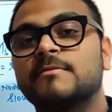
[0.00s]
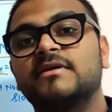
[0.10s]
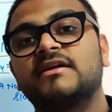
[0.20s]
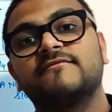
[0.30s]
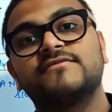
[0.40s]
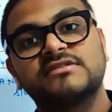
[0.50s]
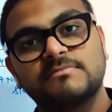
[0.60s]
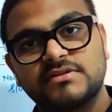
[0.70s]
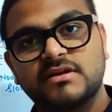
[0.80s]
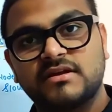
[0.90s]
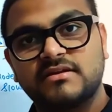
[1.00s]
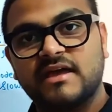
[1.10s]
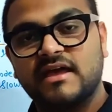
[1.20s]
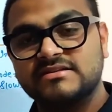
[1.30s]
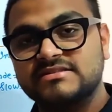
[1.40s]
But if the
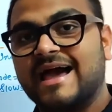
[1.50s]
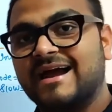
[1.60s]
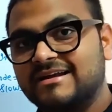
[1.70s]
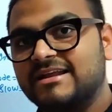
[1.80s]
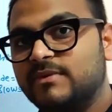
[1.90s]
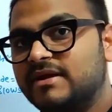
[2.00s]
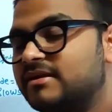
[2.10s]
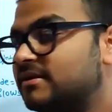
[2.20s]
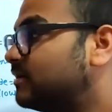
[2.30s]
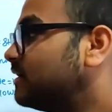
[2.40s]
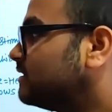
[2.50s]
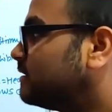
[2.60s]
sympathetic is activated,